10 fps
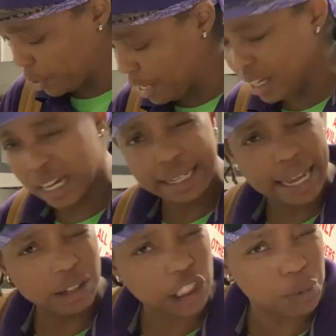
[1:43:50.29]
we
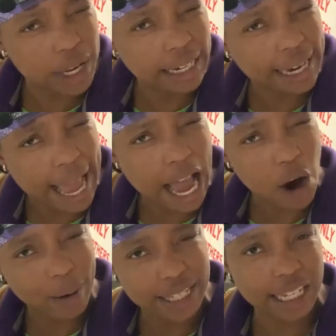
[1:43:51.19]
allow,
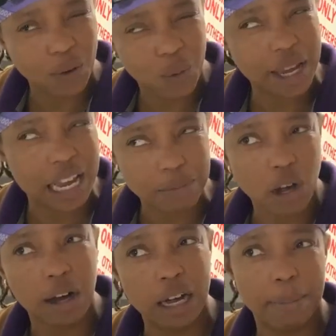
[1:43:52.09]
and I say we, I'm
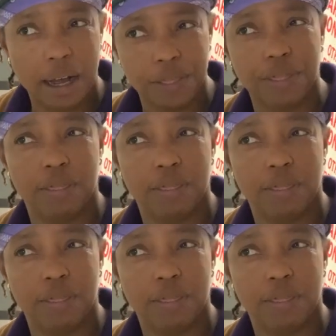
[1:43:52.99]
talking about